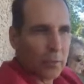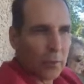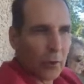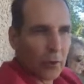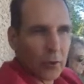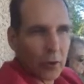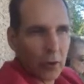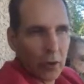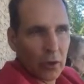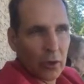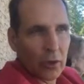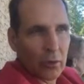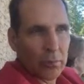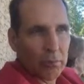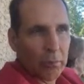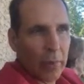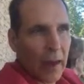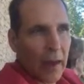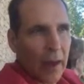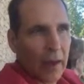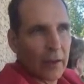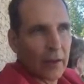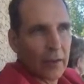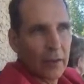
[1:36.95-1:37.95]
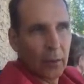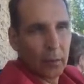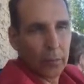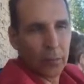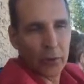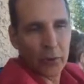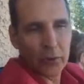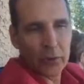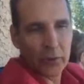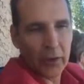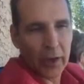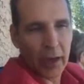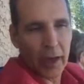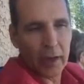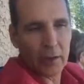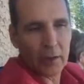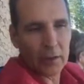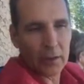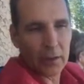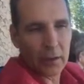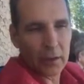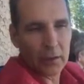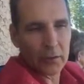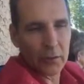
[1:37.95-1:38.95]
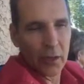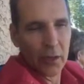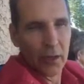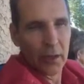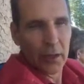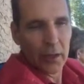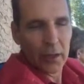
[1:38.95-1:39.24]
both good and bad, in their personalities,